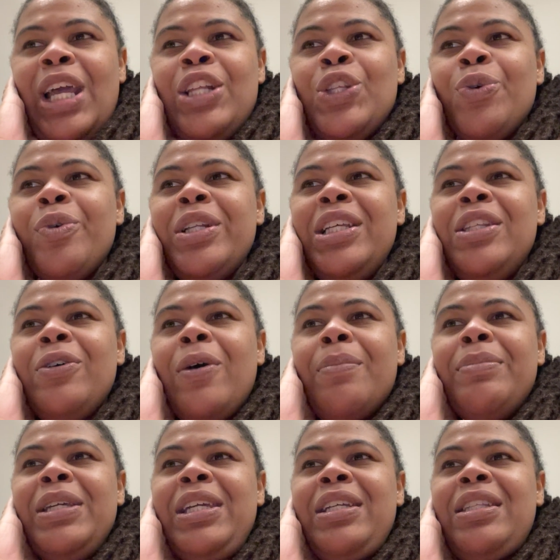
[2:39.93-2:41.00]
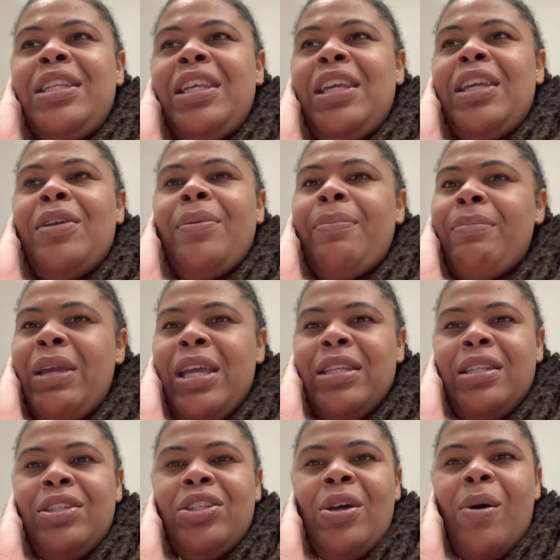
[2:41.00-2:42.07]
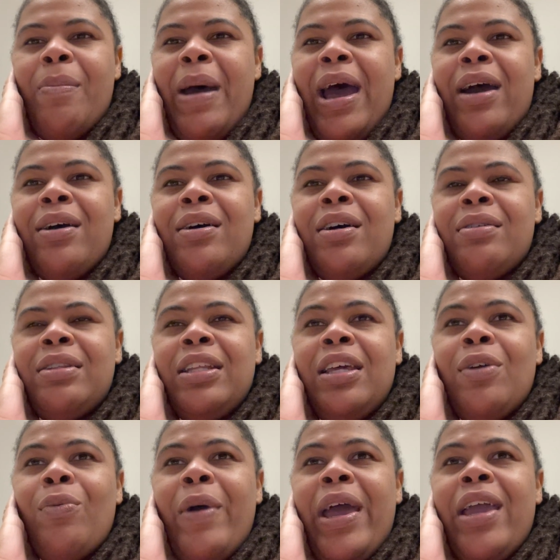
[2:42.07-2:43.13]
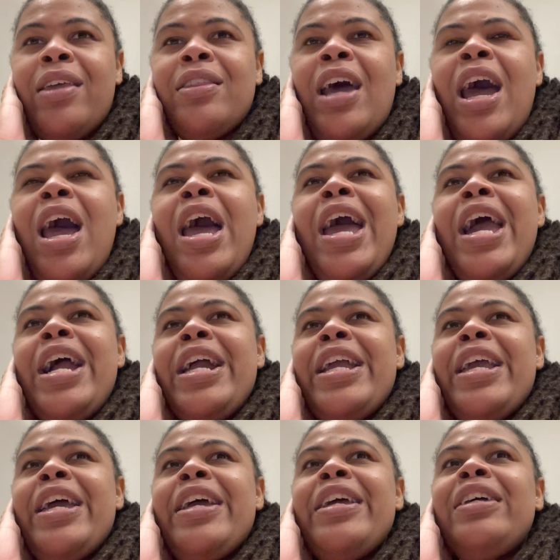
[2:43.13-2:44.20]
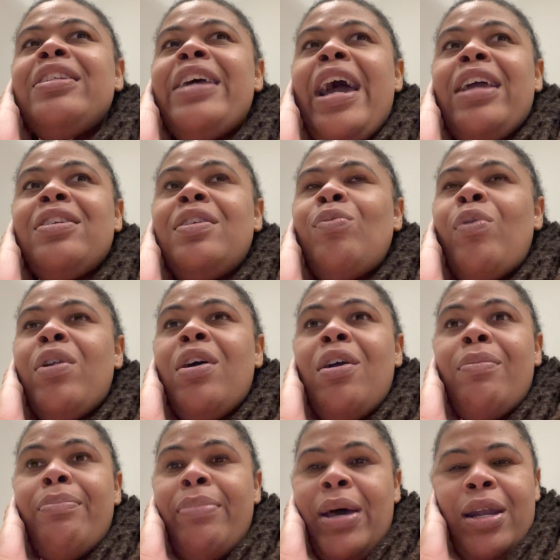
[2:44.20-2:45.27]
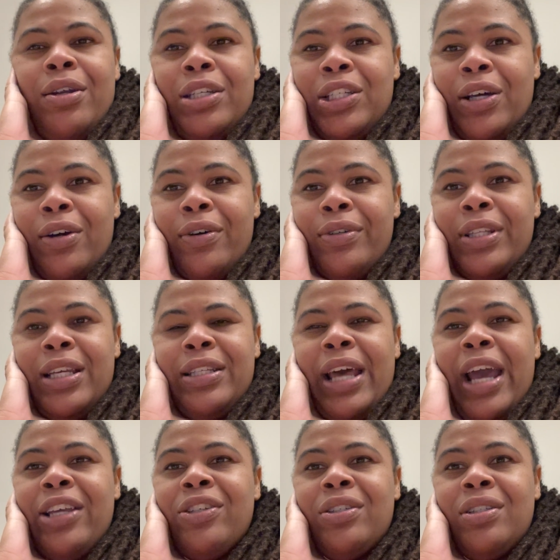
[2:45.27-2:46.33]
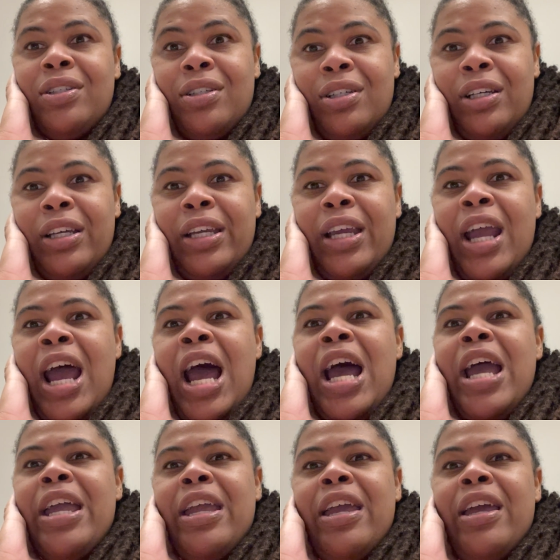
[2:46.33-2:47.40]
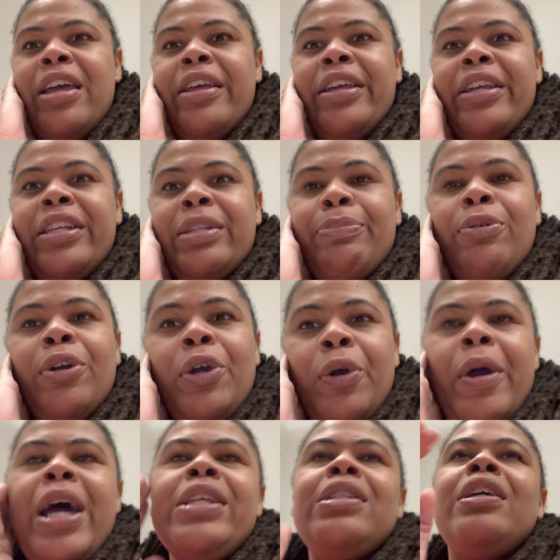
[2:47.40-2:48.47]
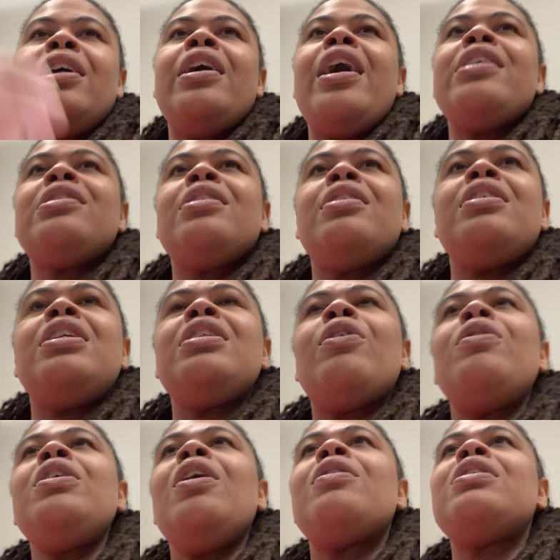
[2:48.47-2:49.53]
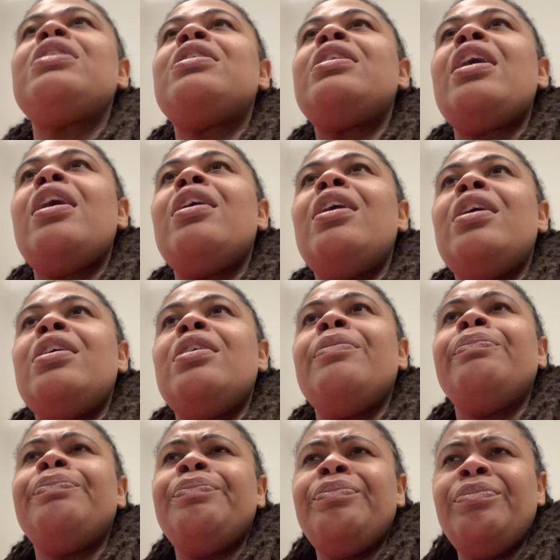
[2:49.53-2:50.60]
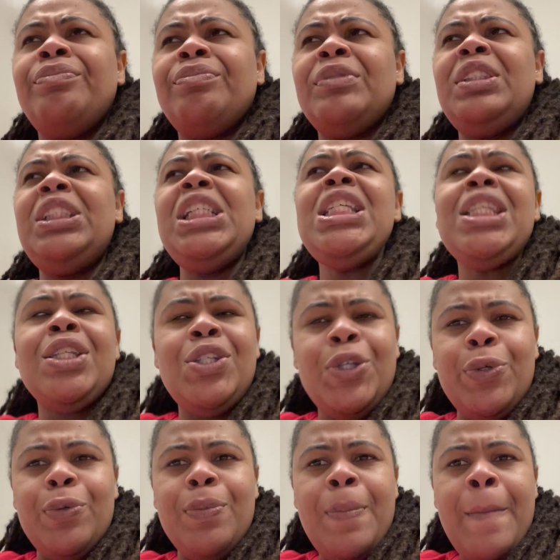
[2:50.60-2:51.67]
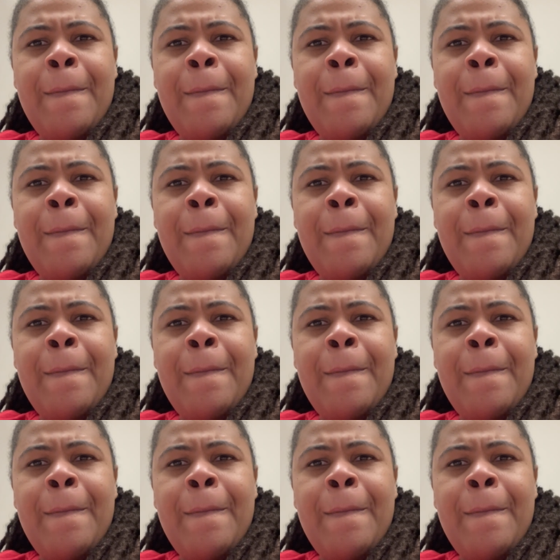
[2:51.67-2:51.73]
Twenties on BET. It's a show by Lena Waithe, and it's actually one of her better shows. That's actually good, and it's progressing it's only on season 2.